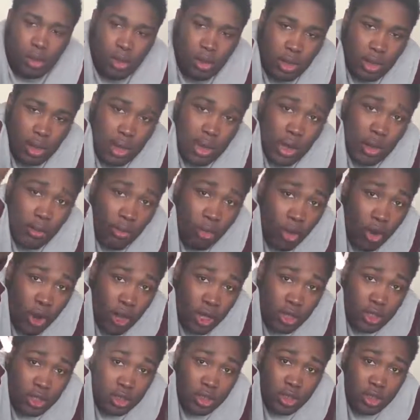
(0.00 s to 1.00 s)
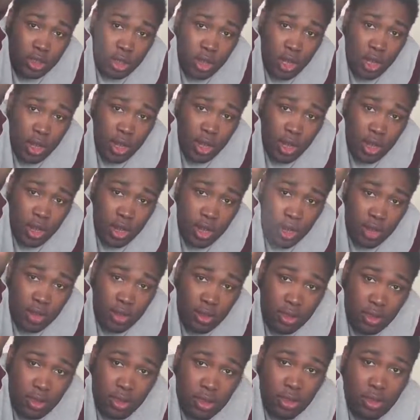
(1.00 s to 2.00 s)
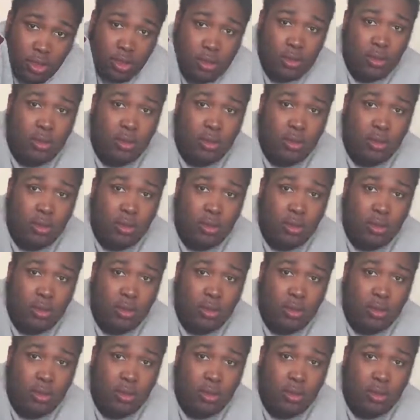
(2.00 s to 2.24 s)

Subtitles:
Look at that, boy. Jeez.